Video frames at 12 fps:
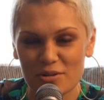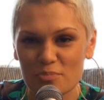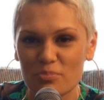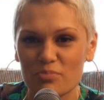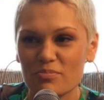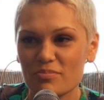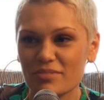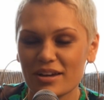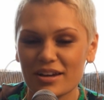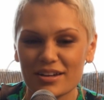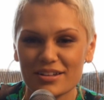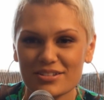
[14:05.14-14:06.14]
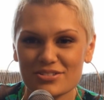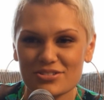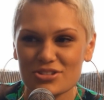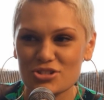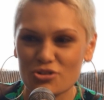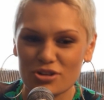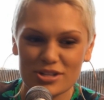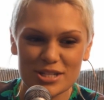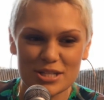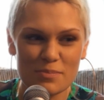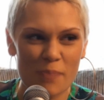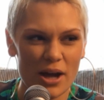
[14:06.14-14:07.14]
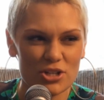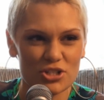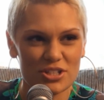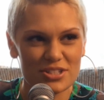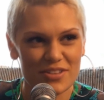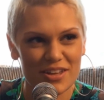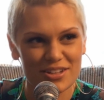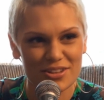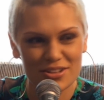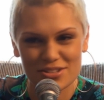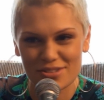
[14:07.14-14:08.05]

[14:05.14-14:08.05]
And the screen smashes at the end of the